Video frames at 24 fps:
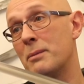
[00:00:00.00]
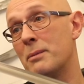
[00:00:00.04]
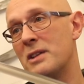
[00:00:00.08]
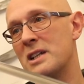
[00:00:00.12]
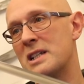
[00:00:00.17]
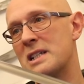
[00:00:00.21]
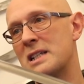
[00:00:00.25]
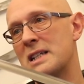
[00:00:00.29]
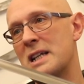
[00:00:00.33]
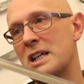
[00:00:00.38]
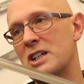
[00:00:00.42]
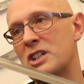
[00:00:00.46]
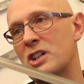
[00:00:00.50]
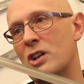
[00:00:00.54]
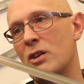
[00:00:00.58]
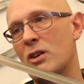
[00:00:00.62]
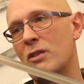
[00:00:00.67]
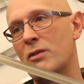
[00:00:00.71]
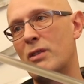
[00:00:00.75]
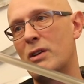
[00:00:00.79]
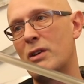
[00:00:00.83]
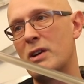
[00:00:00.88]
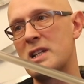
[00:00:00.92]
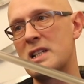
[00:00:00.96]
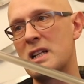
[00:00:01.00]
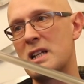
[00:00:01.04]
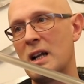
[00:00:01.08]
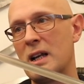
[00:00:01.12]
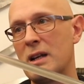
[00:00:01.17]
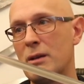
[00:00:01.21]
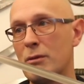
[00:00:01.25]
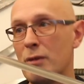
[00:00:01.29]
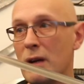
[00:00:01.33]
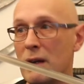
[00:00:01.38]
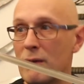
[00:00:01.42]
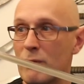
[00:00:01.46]
this has actually got a very
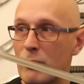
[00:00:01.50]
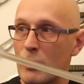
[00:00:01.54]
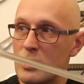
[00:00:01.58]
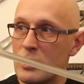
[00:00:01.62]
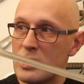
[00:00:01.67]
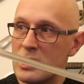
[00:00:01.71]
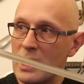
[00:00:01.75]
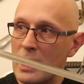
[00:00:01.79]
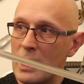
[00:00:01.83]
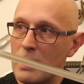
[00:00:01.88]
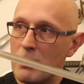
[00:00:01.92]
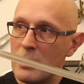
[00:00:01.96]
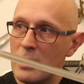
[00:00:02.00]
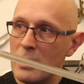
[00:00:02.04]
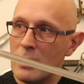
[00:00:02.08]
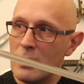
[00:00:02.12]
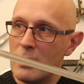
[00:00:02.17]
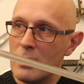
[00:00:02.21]
slightly reinforced tip,